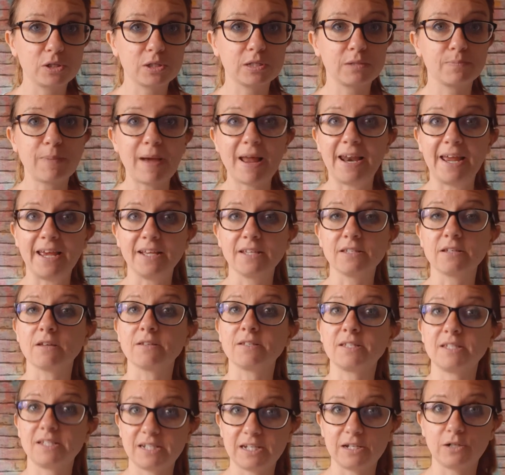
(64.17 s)
spellings are
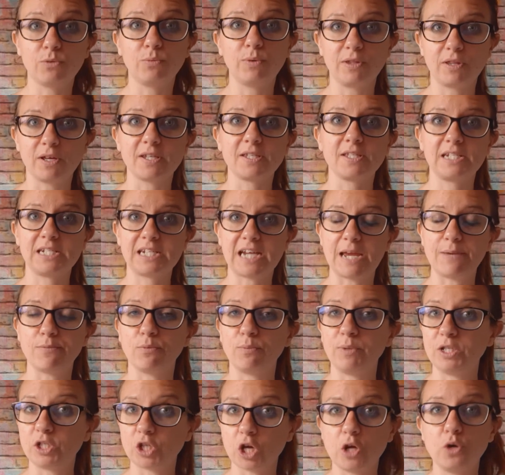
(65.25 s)
still with us today, but
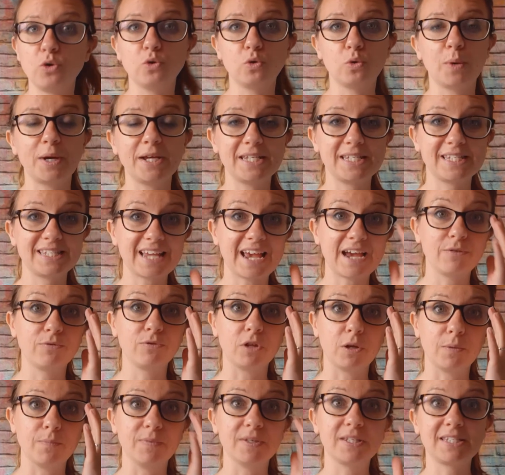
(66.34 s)
we don't always sound
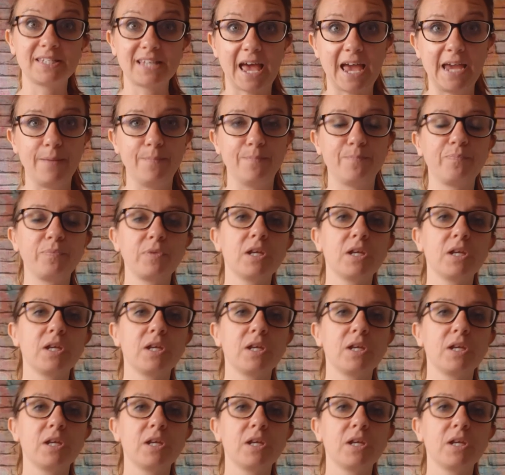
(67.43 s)
them the same.